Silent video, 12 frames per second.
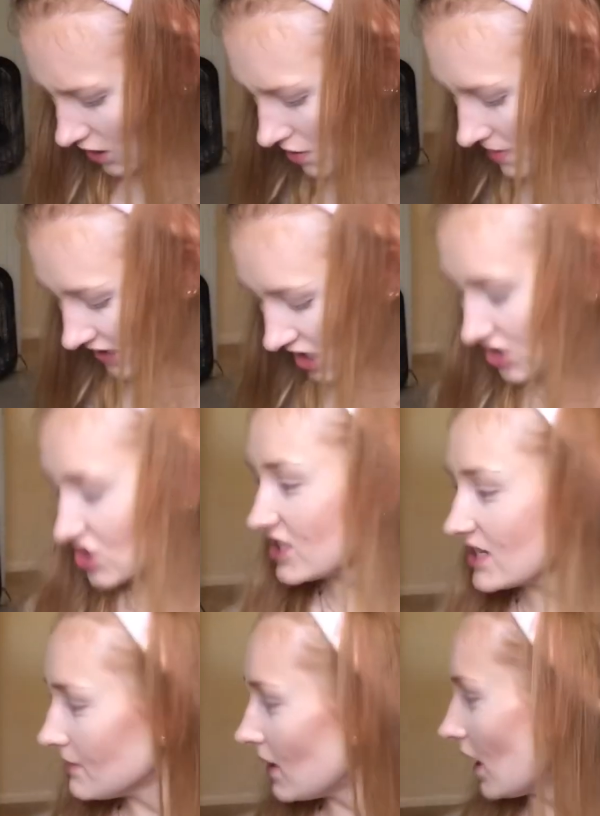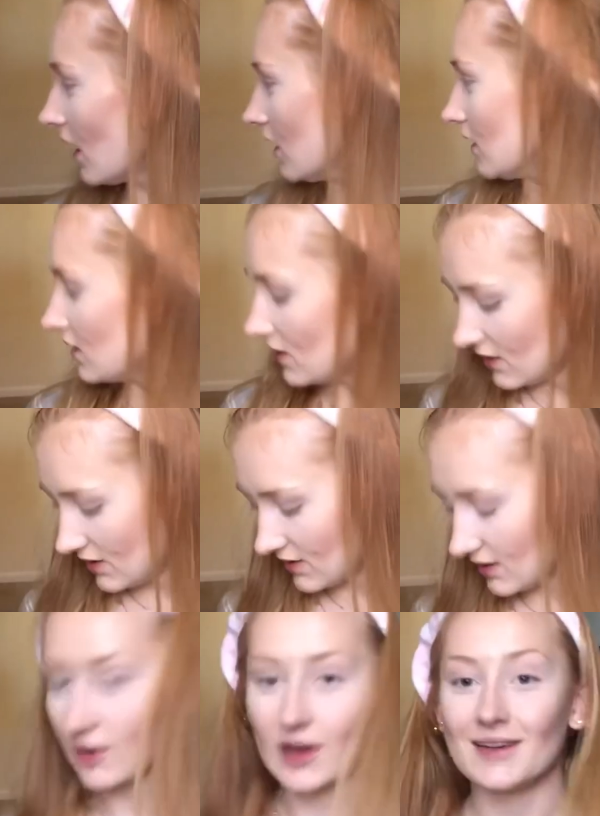Oh my gosh, Simba!
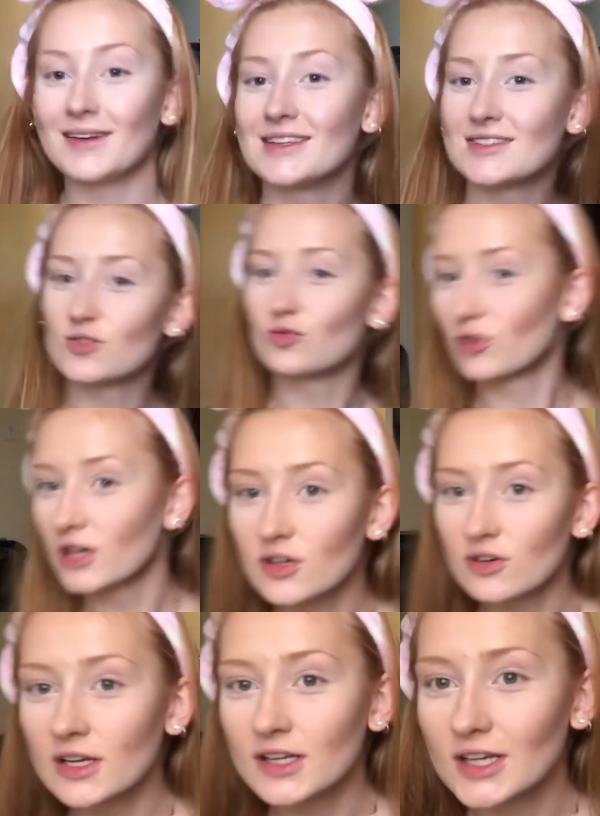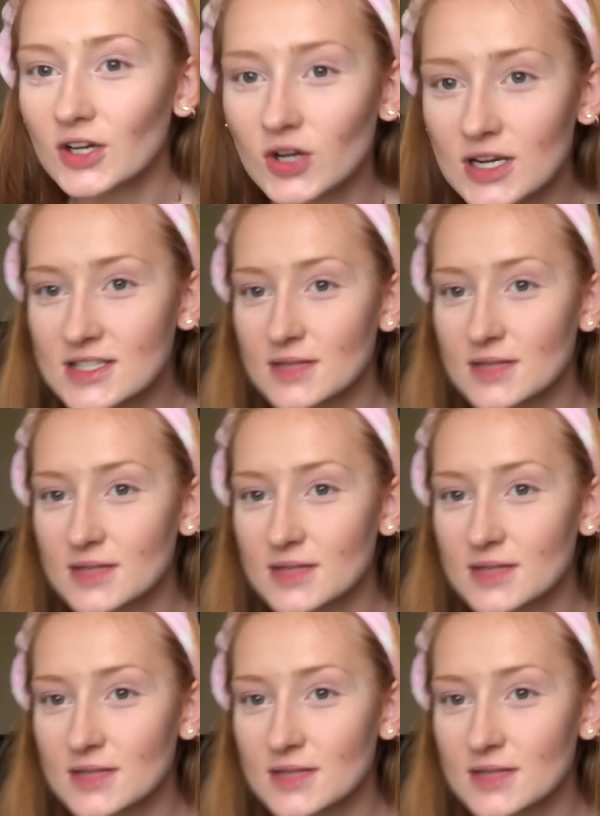Okay, he's running around like a crazy